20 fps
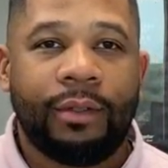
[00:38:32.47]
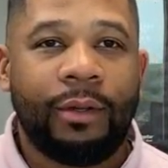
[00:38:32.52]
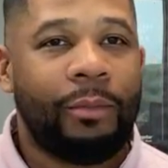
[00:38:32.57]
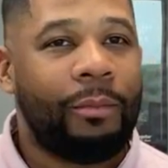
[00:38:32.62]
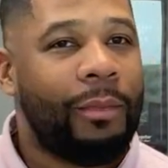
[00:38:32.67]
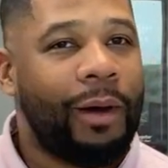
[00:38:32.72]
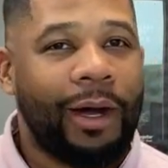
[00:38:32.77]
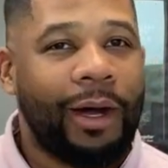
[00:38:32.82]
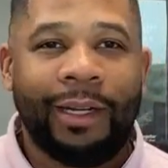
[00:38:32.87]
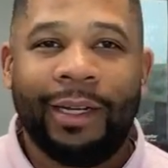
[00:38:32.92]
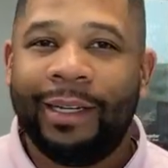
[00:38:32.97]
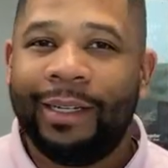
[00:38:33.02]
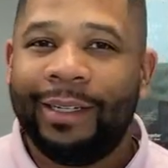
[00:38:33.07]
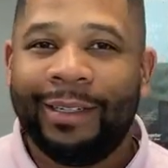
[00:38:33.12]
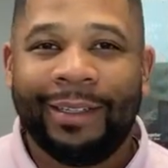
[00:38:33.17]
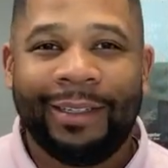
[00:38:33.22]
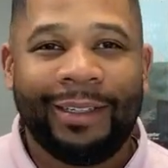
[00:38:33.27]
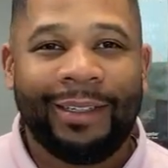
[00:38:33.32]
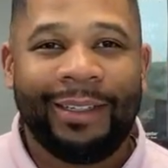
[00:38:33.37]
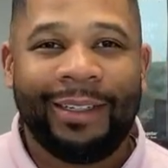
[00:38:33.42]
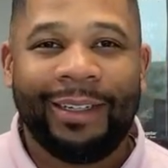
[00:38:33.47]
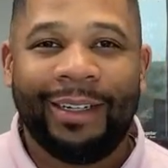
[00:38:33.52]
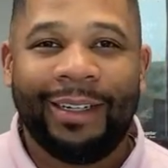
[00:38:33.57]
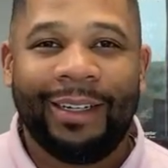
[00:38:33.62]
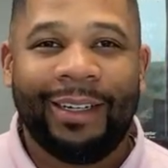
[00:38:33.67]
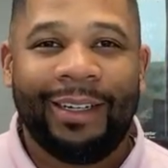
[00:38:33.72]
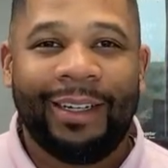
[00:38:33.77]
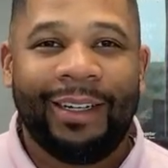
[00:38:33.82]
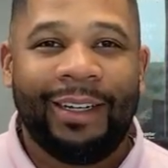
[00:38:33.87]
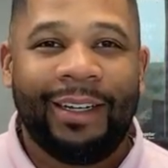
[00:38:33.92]
money.
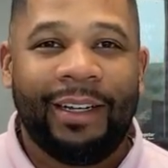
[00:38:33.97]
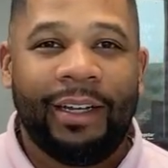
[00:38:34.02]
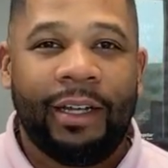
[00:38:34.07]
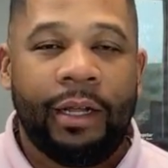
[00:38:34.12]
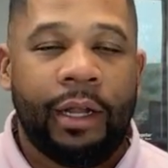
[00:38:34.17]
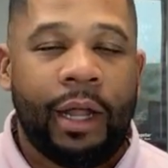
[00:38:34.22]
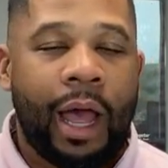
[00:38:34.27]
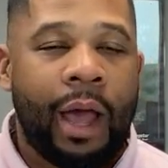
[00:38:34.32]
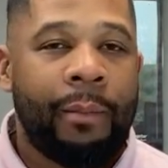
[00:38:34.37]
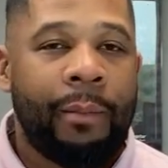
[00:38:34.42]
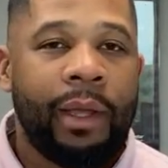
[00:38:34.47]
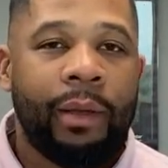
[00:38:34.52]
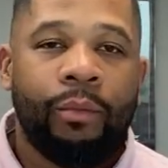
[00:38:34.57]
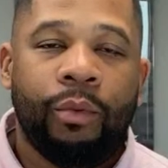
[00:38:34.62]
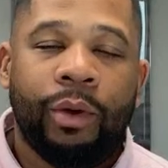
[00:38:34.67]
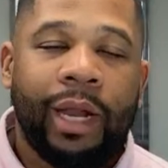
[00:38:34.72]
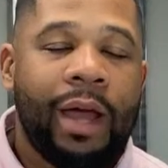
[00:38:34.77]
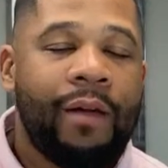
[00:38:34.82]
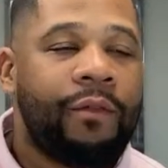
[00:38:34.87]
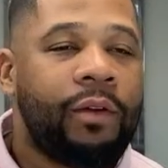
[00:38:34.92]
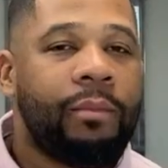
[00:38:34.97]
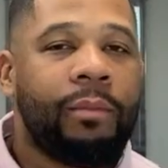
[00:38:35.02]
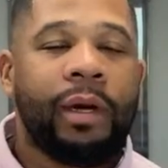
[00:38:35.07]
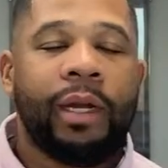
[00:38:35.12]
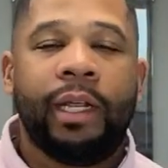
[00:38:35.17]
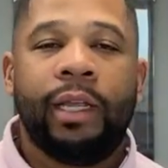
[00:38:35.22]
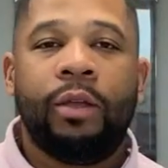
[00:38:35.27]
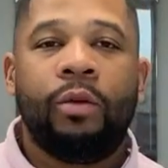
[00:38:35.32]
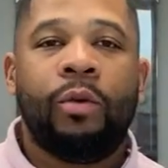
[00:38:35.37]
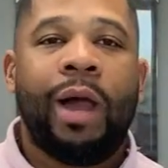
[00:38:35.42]
I mean, whatever
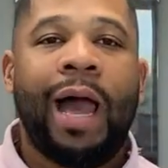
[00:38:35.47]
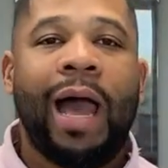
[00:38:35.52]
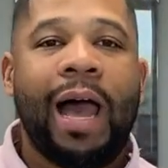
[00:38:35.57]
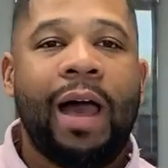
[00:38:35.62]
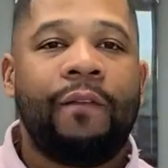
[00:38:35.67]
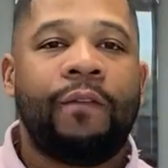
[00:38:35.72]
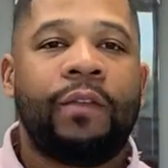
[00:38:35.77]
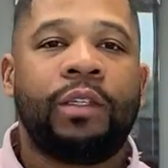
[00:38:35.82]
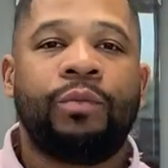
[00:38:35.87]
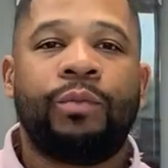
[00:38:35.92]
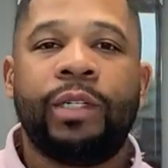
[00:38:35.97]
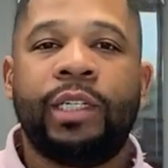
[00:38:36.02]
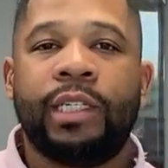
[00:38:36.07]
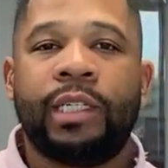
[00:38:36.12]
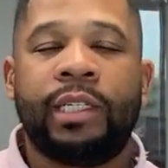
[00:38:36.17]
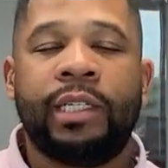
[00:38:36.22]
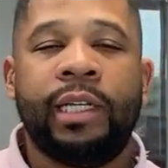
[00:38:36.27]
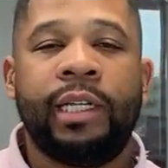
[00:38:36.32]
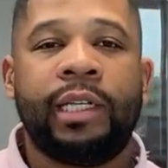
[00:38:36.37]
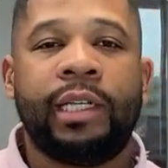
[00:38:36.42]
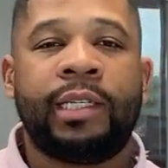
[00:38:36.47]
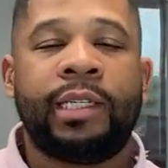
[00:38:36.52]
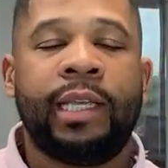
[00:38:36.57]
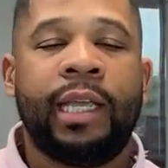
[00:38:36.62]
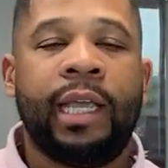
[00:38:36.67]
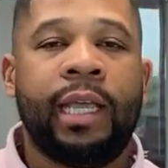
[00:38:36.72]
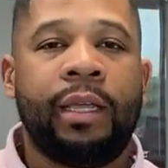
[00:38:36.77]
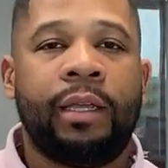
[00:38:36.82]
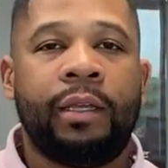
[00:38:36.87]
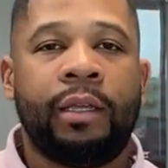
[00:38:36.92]
money you have is we just need to
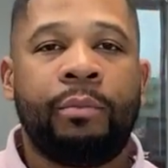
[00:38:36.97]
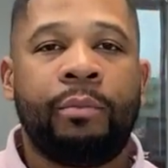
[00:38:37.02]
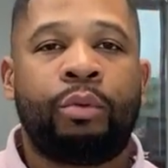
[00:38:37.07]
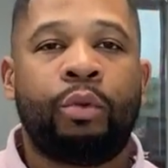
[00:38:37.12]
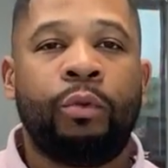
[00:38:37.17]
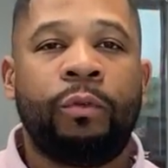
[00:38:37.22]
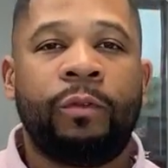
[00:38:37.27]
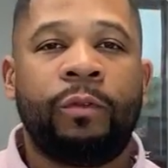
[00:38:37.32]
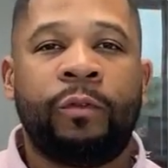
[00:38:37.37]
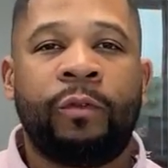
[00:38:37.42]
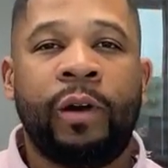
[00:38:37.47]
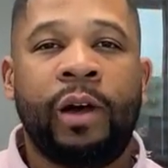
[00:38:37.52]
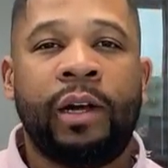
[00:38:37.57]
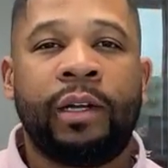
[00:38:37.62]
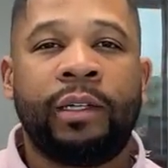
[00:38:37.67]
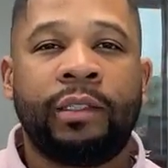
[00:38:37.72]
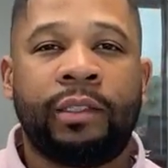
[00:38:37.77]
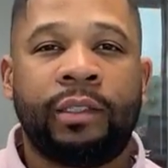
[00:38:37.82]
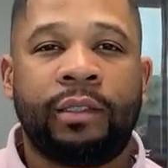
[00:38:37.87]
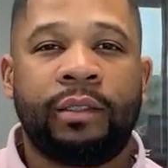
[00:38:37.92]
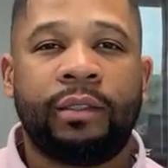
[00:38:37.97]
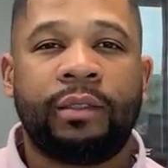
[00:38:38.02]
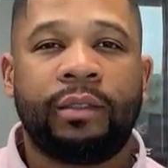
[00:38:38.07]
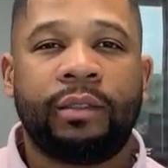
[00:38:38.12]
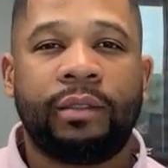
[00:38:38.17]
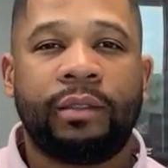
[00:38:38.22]
see proof of funds.